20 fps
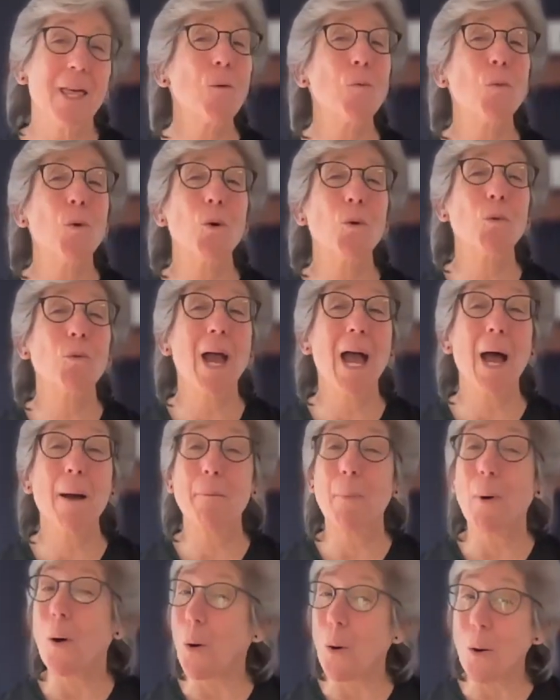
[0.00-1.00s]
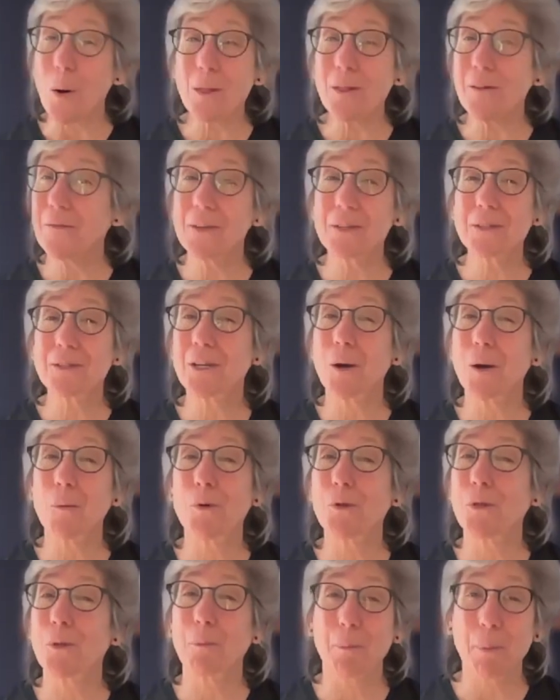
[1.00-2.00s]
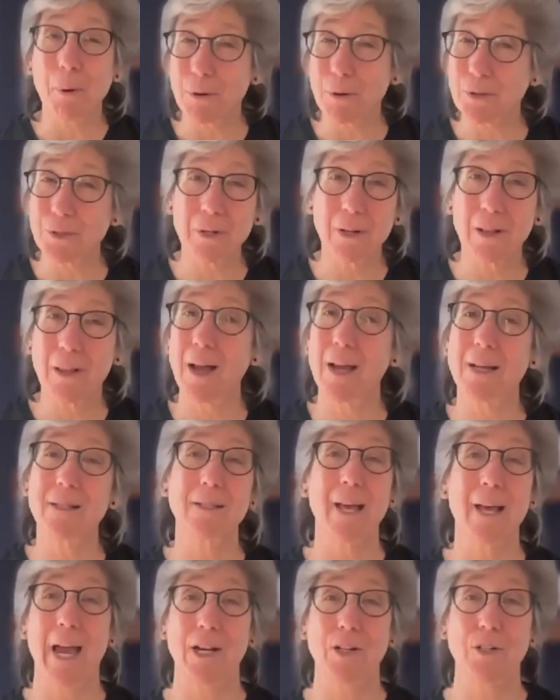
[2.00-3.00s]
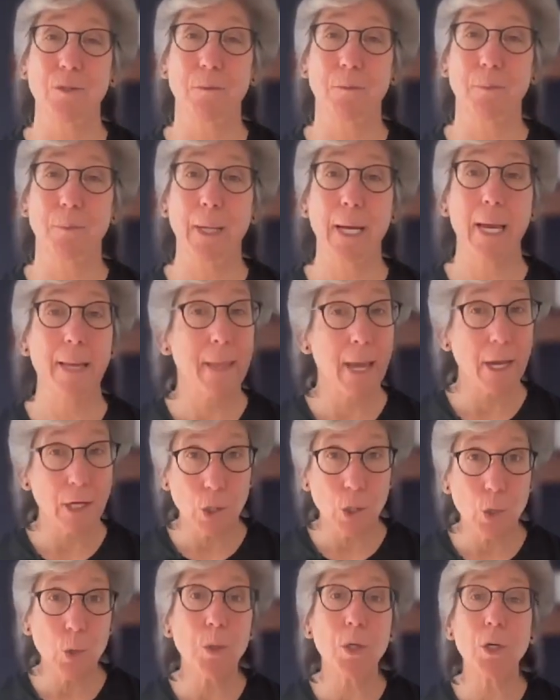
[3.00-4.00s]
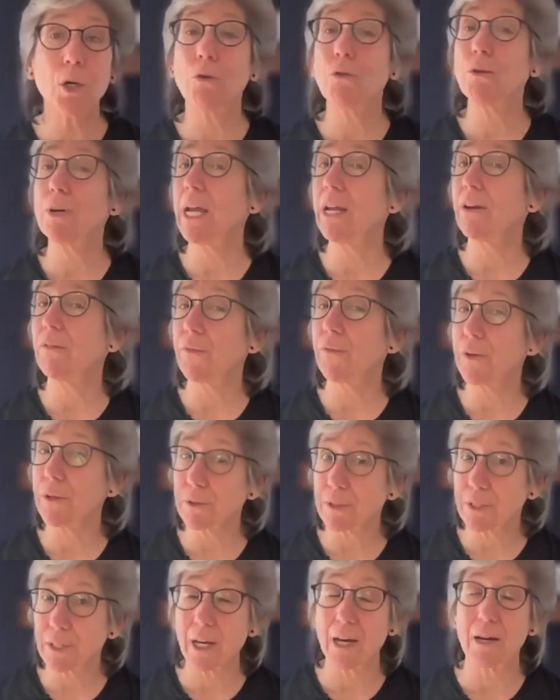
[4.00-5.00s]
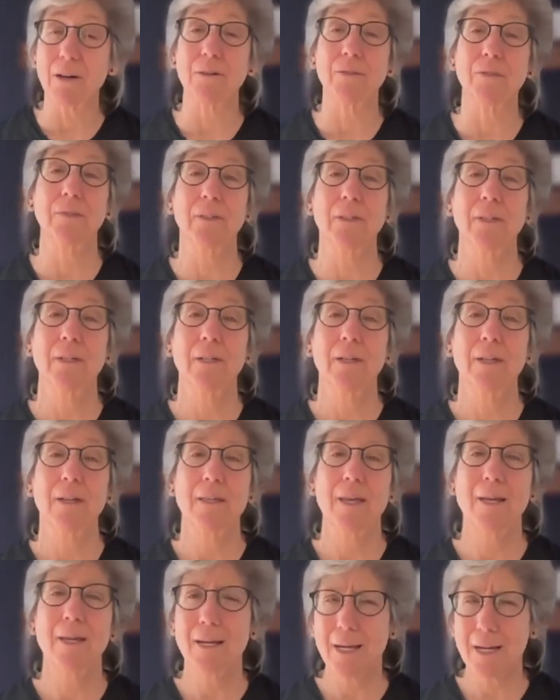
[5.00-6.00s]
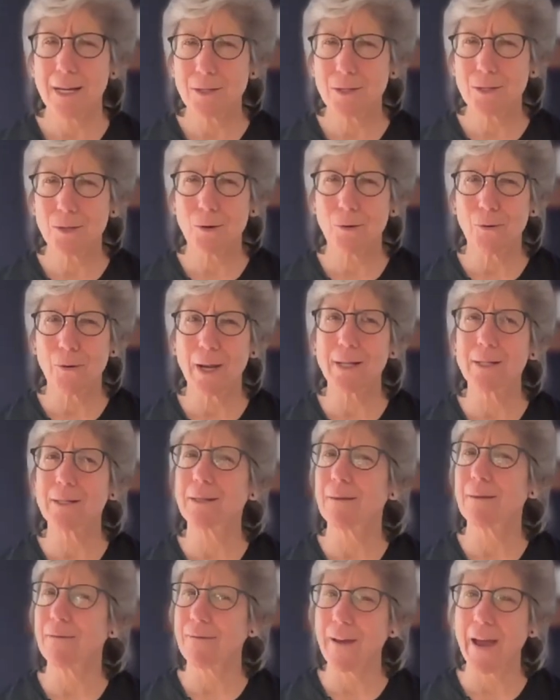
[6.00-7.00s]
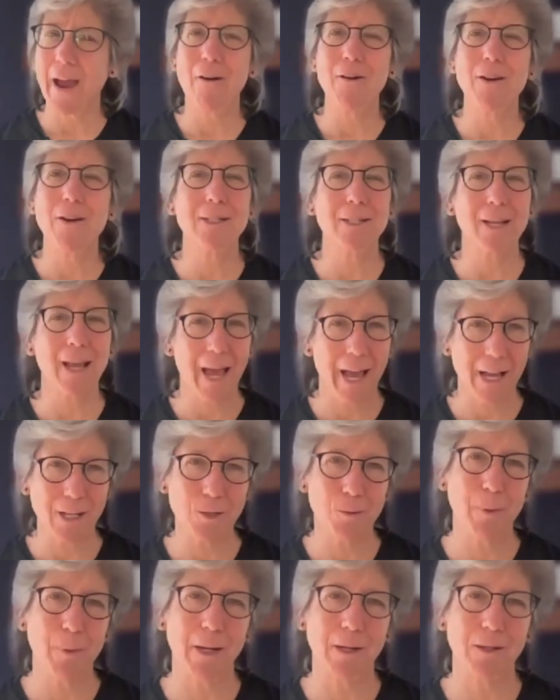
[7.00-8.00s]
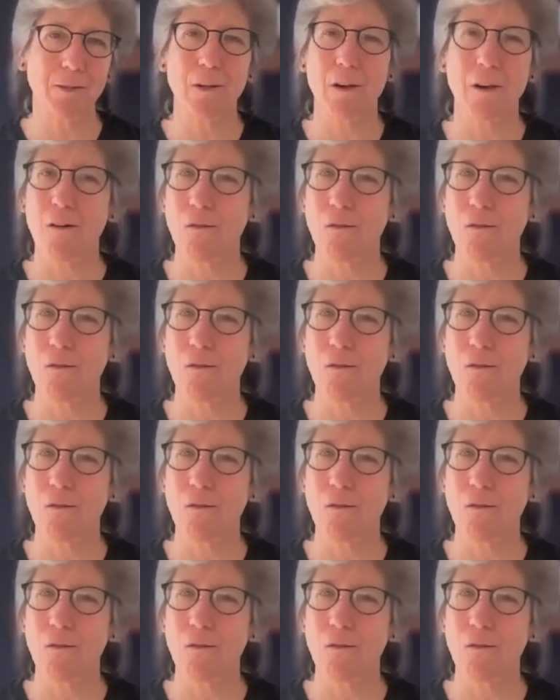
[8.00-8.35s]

we'll wrap all of this up with a personalized action plan that you can create for yourself that integrates the various aspects of